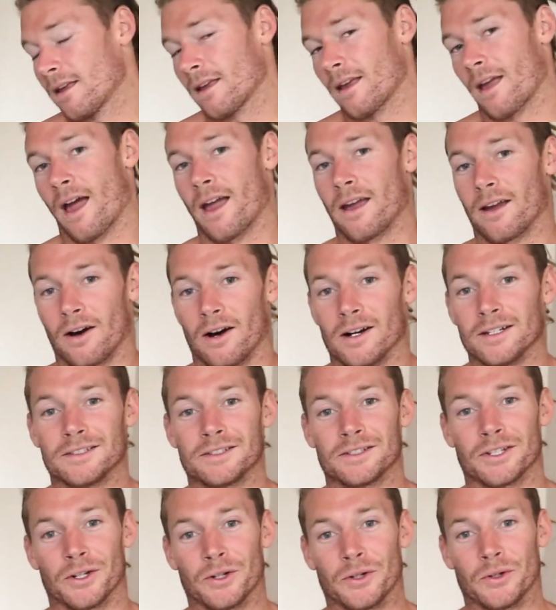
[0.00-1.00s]
Hey
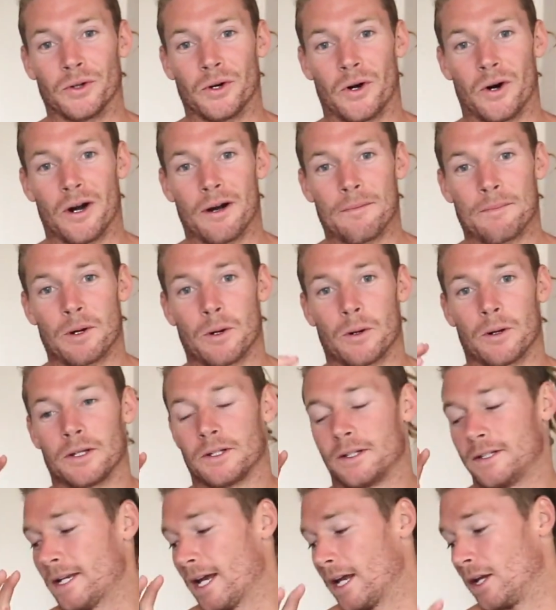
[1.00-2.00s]
guys, so I'm going
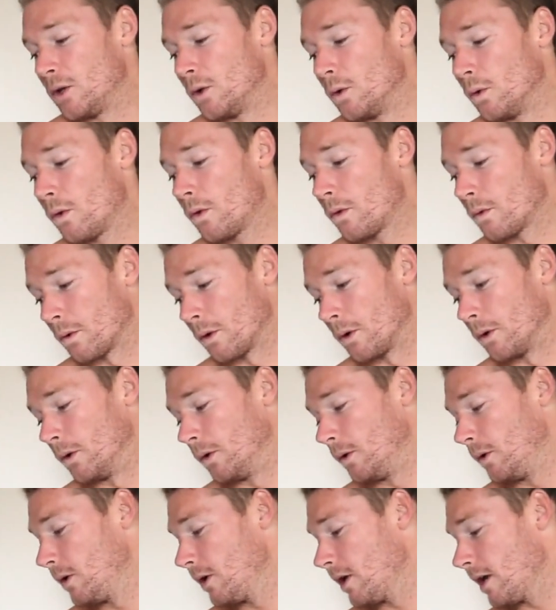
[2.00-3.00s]
to take you
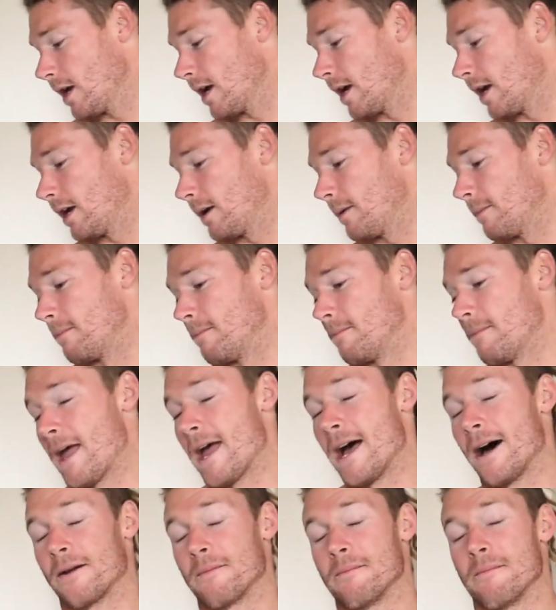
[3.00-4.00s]
through
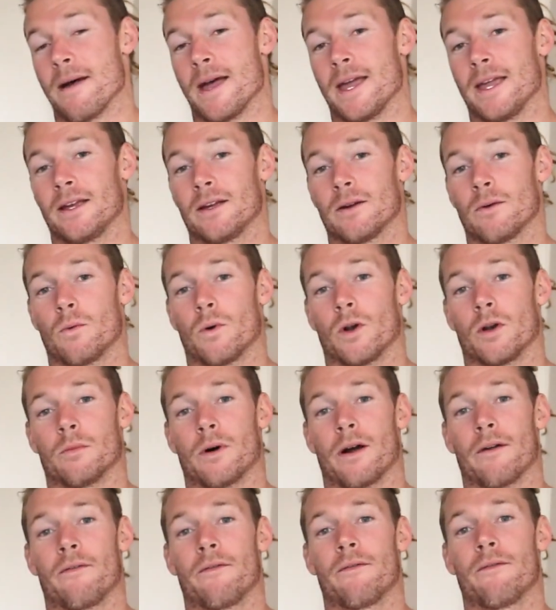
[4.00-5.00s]
how to make one of
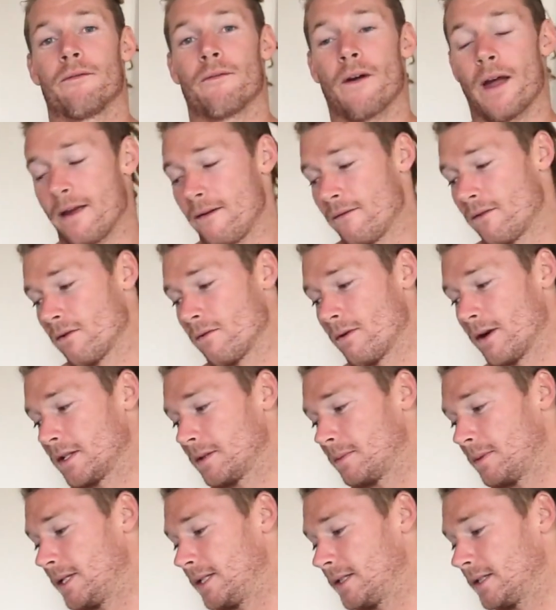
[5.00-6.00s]
my favorite
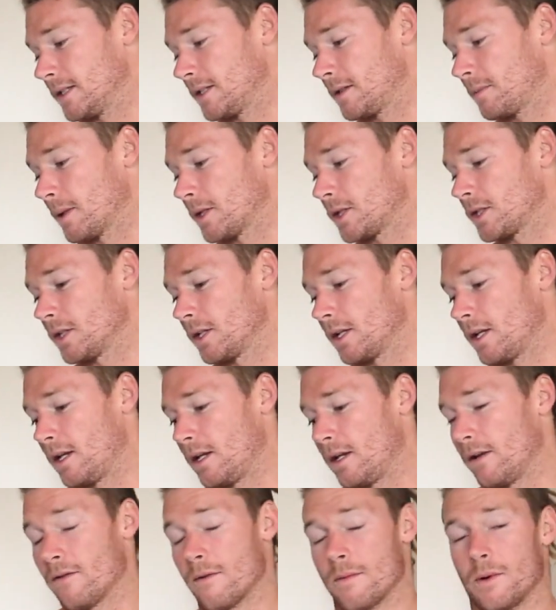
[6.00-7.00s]
recipes,
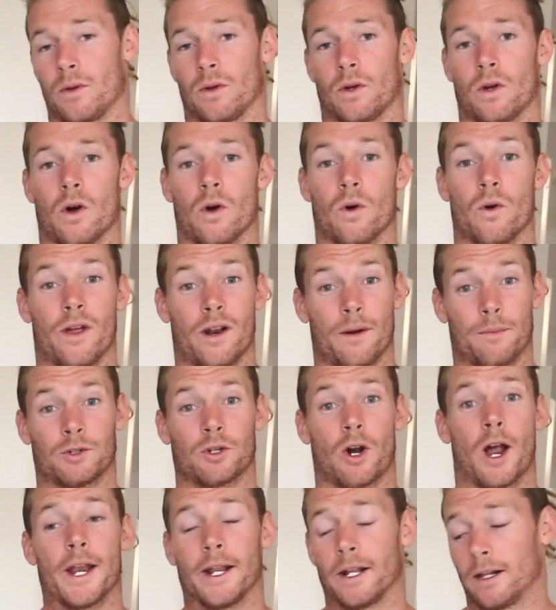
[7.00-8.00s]
especially if I'm on the go and I'm
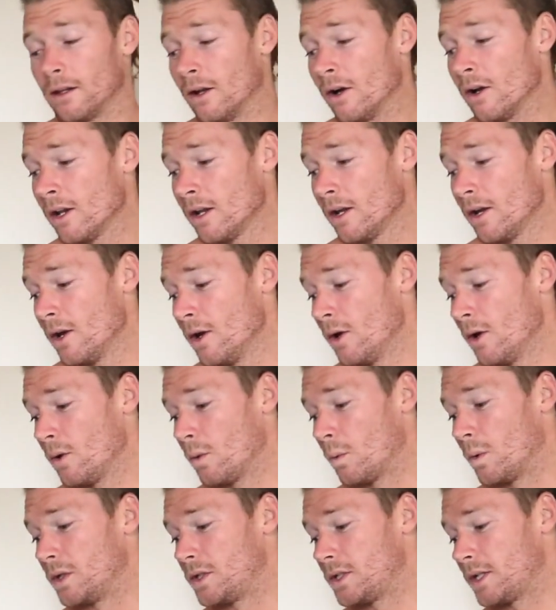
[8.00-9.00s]
training a lot,
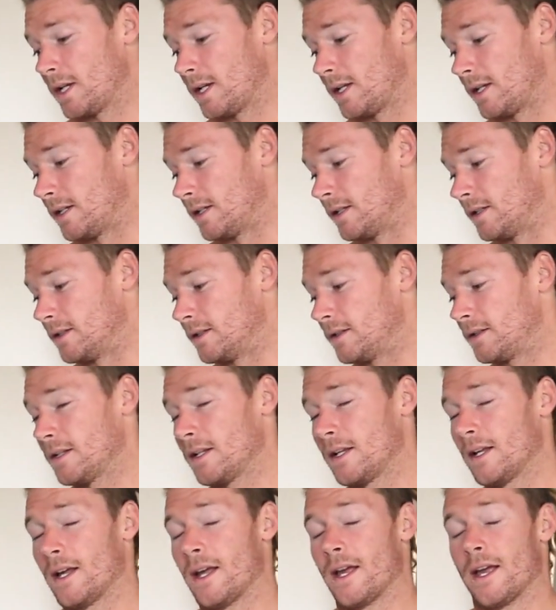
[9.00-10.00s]
which
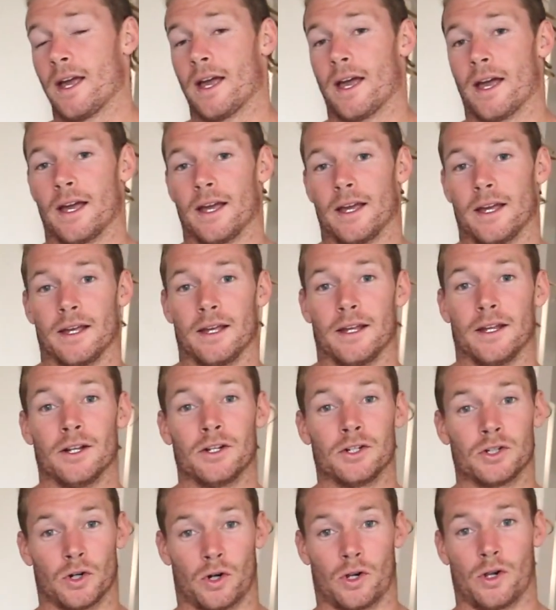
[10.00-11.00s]
is a
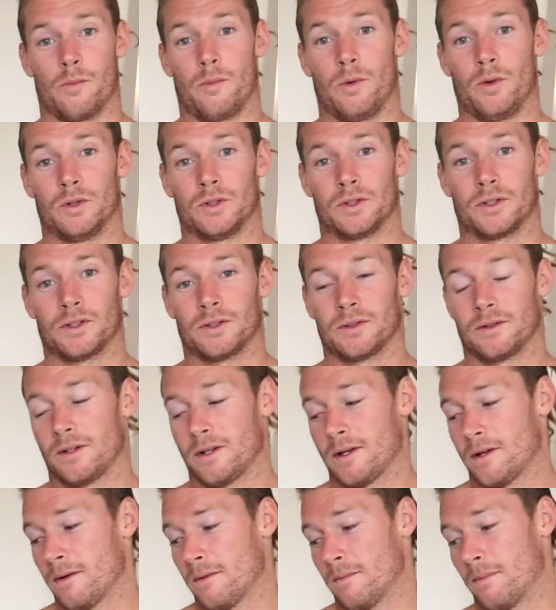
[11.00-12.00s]
chocolate mousse.
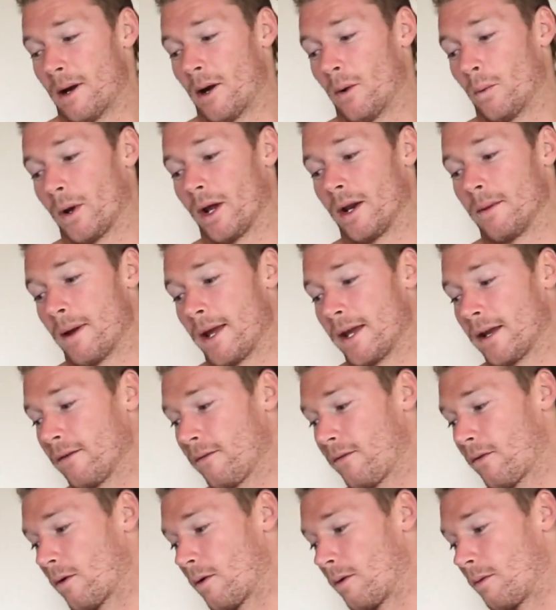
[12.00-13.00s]
But we're going to make it
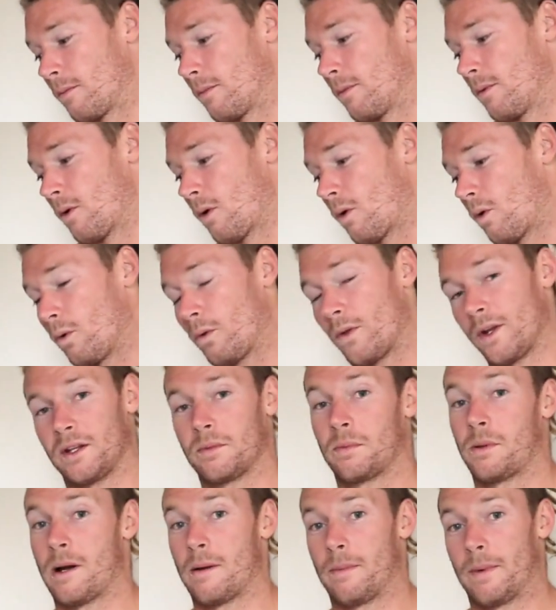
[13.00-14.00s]
from all
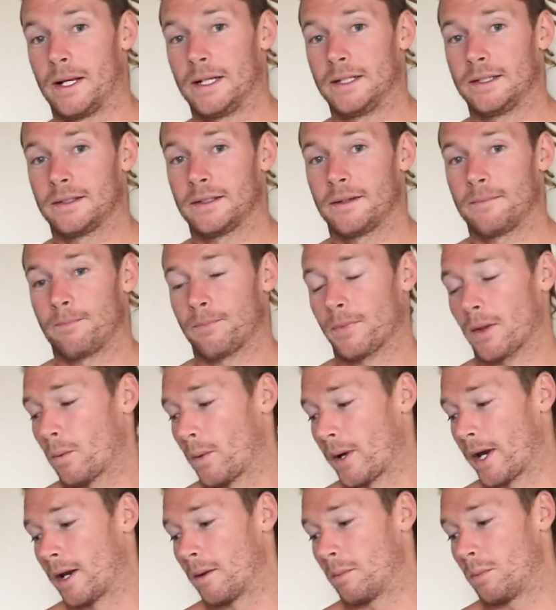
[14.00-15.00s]
things plant-based.
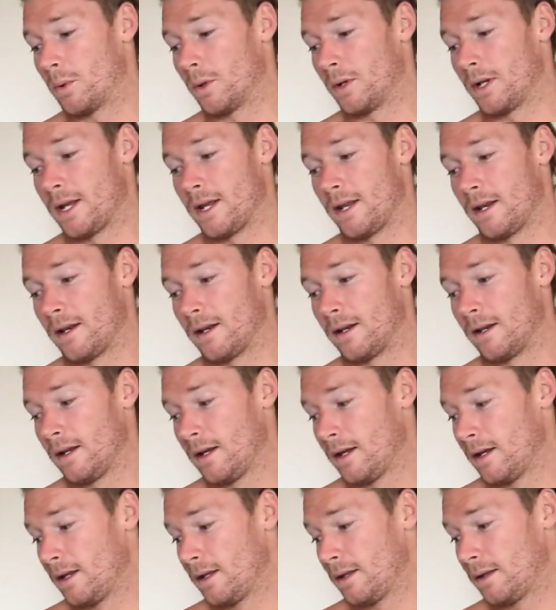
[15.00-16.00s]
We're going to put in
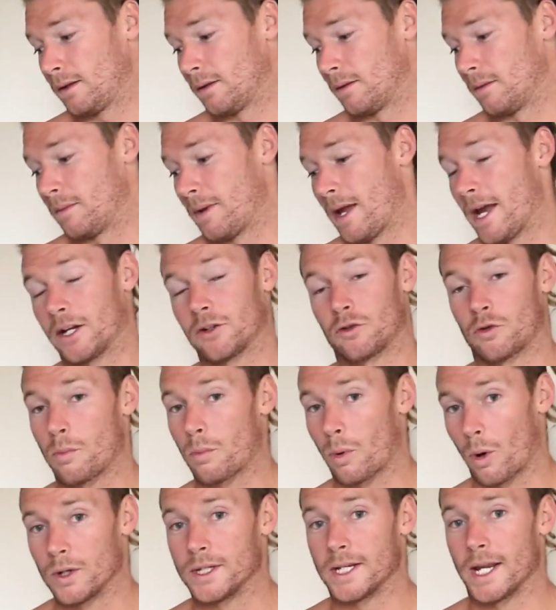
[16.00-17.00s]
some extra
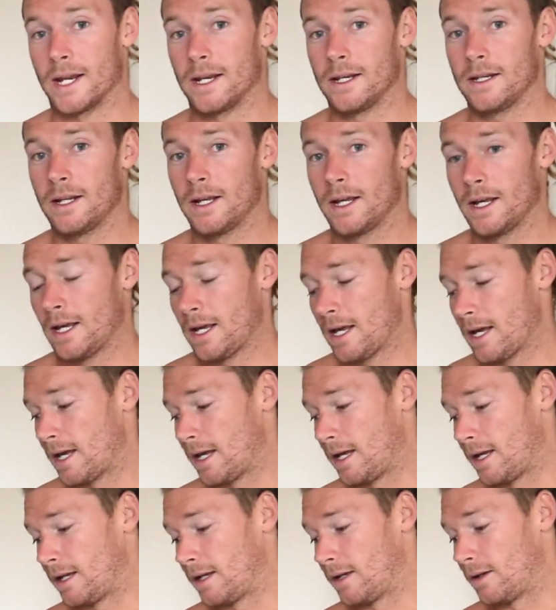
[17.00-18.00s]
protein
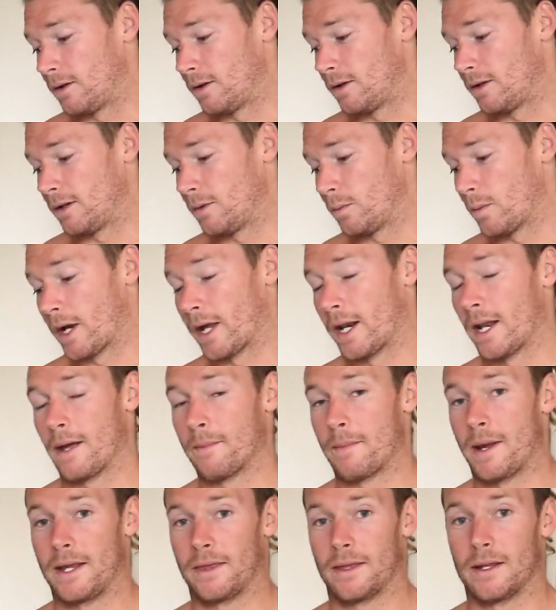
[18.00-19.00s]
and we're going
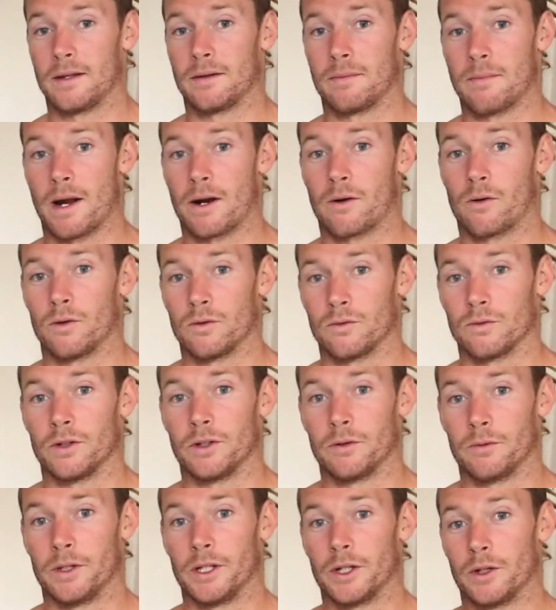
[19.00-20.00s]
to make these macros
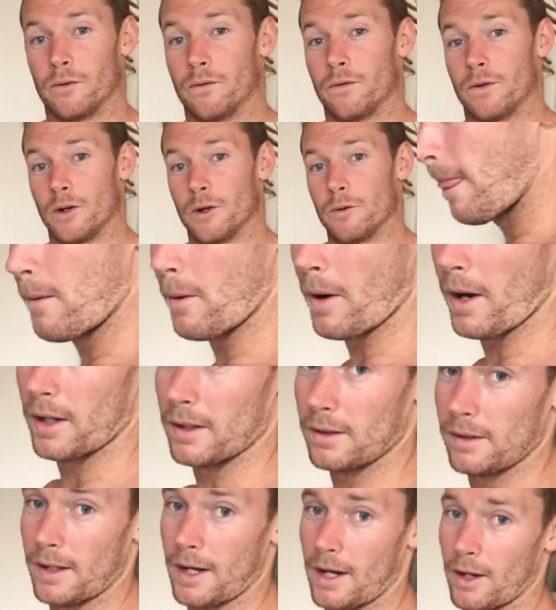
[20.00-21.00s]
really, really good for you. So we're going
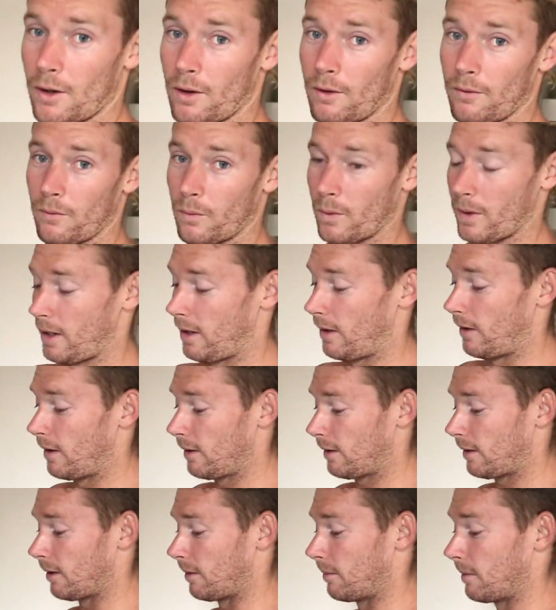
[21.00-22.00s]
to start off
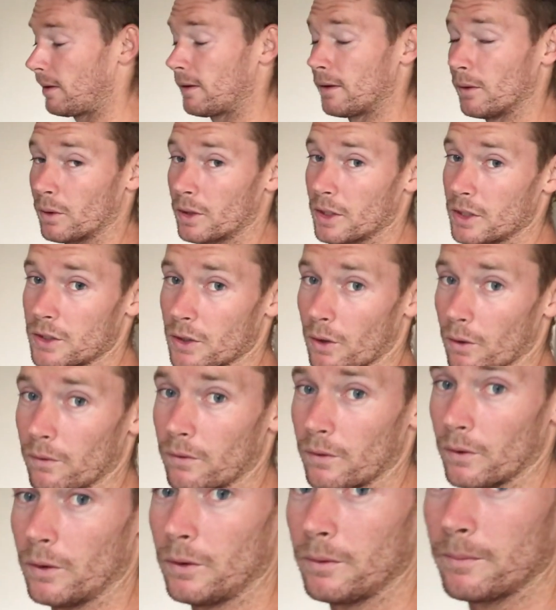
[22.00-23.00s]
with some silken
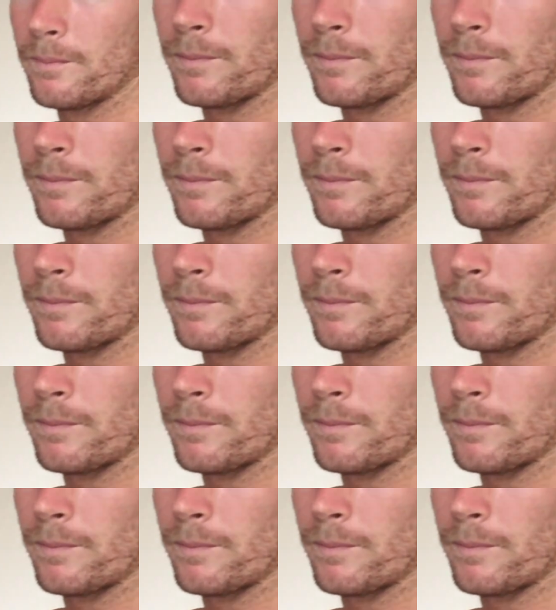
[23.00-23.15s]
tofu.